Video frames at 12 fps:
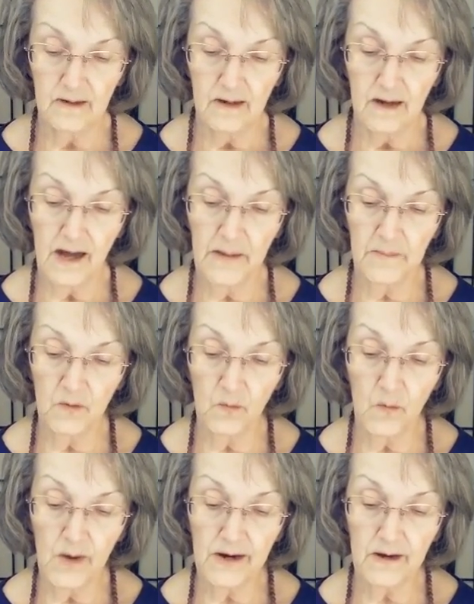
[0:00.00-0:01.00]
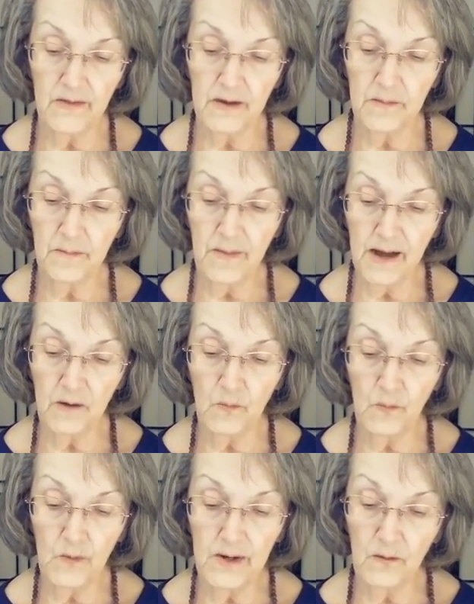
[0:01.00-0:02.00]
I am aware that my
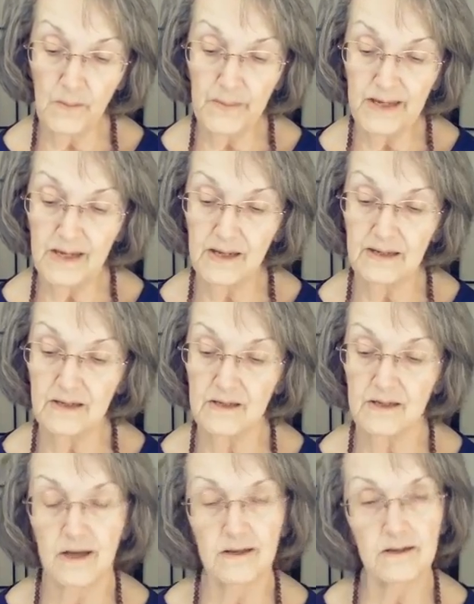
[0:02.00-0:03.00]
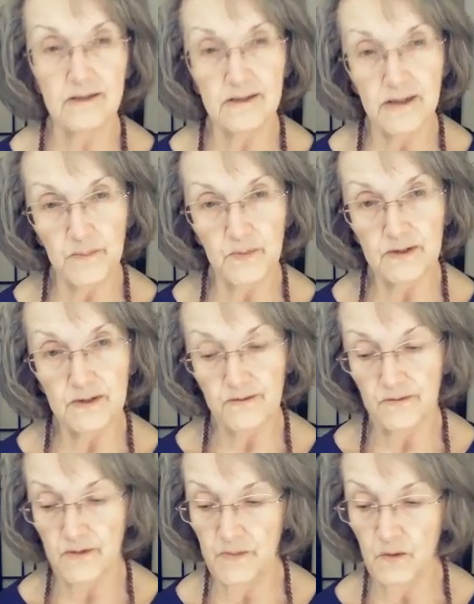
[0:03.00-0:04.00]
well-being is not separate
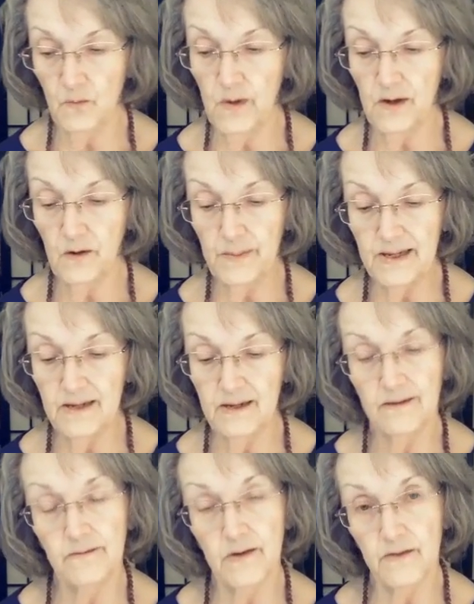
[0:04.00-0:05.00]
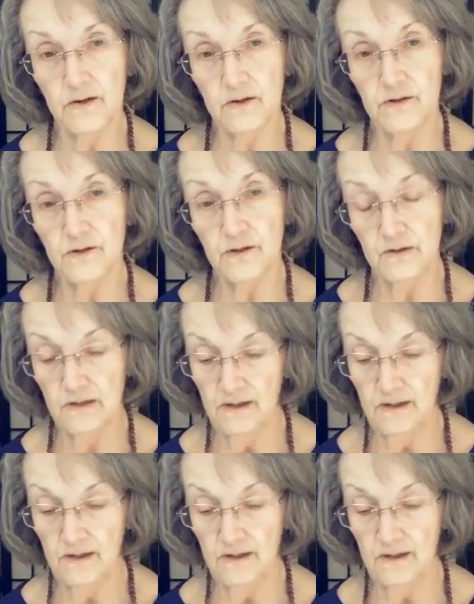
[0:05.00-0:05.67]
from the well-being of others.